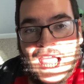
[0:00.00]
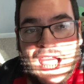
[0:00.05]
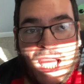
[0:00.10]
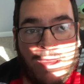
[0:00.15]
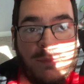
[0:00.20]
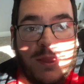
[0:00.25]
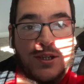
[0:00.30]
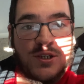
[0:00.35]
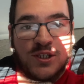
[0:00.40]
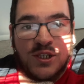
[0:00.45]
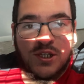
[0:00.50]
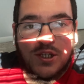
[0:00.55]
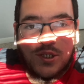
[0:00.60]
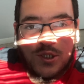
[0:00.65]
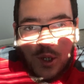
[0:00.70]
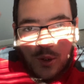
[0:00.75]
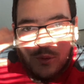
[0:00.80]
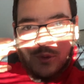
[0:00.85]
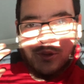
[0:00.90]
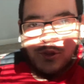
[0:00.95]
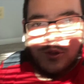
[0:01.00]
I'm actually going